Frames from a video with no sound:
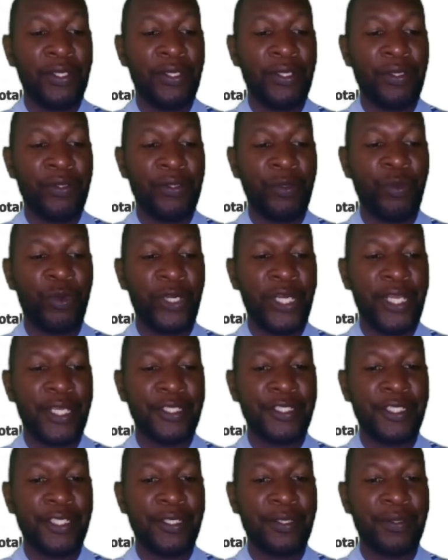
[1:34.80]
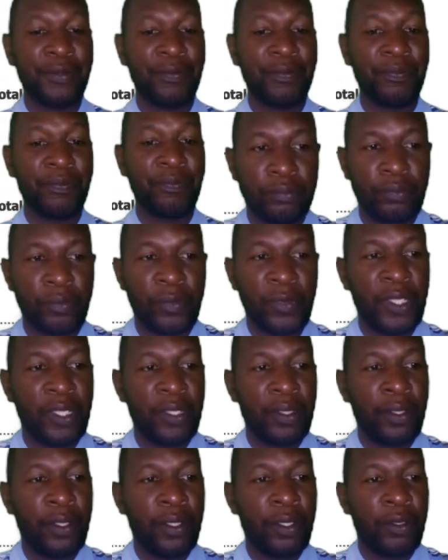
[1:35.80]
reproduction.
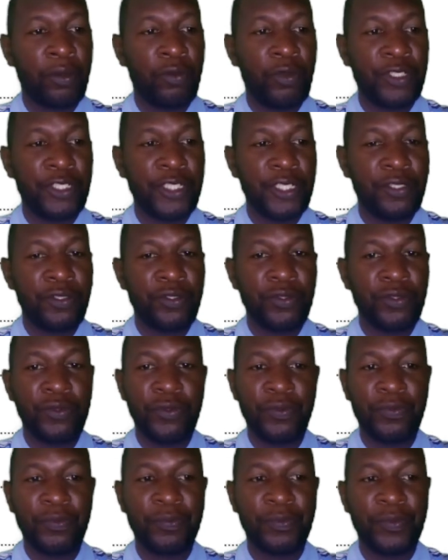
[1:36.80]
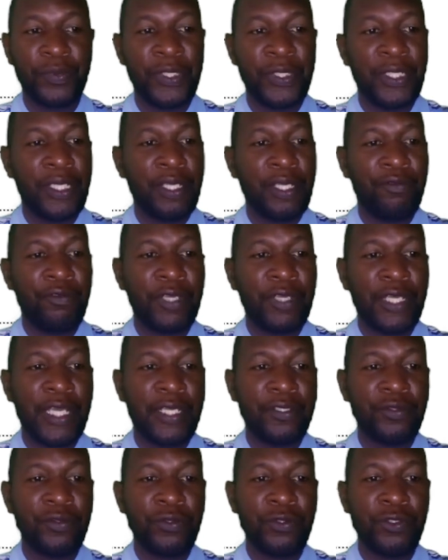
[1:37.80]
Question 2. Figure
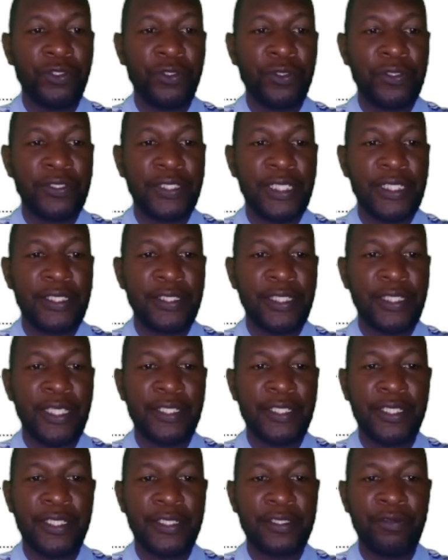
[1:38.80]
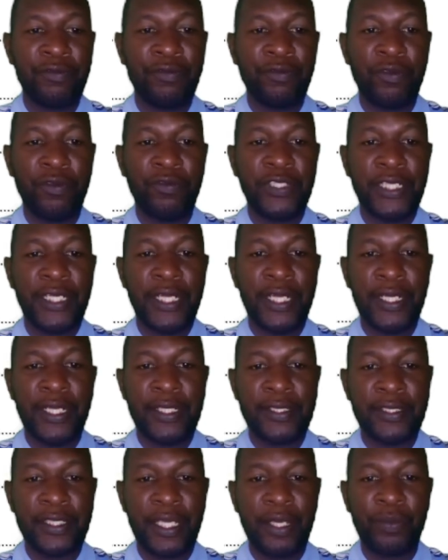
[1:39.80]
2 shows the stages involved in an
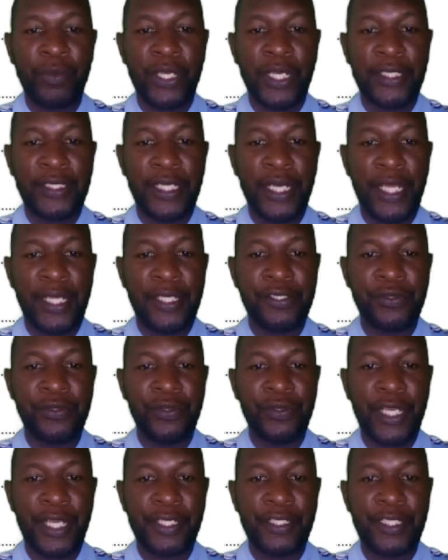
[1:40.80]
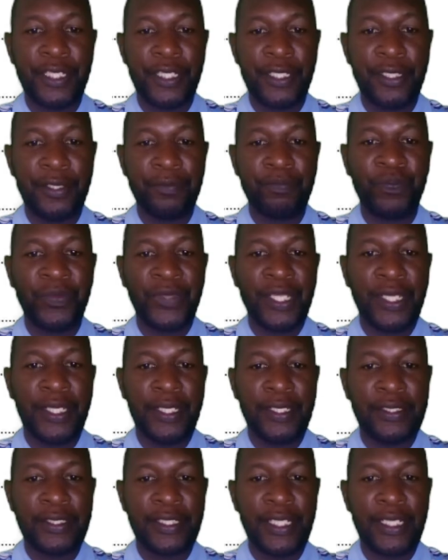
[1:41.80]
enzyme catalyzed reaction
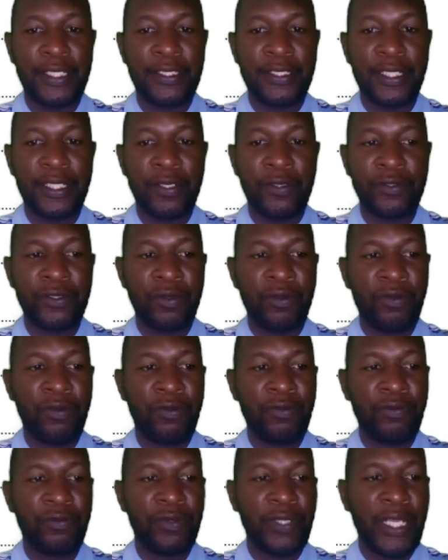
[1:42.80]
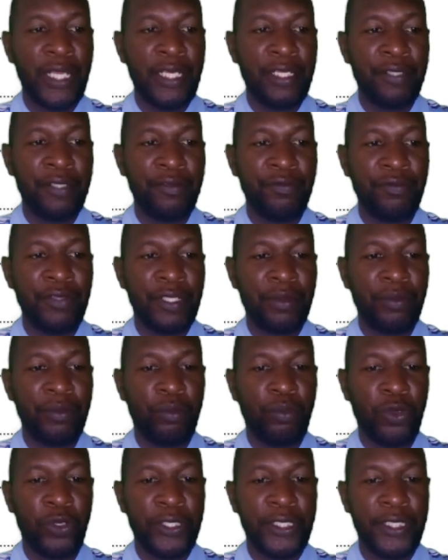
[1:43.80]
inside cells of a living
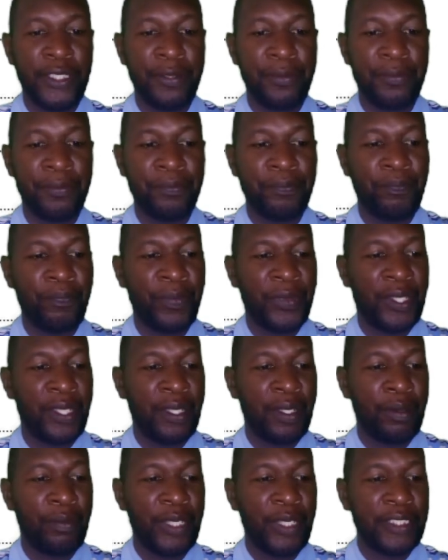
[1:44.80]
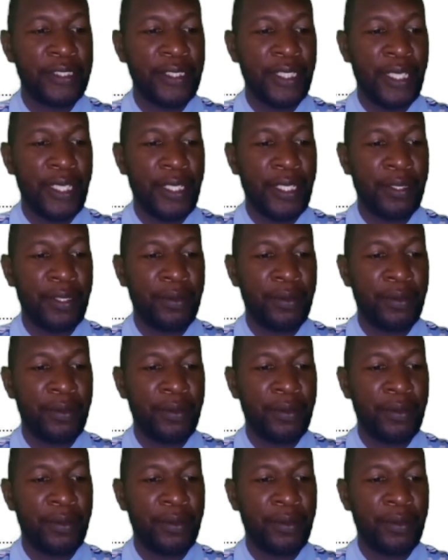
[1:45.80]
body. Part A.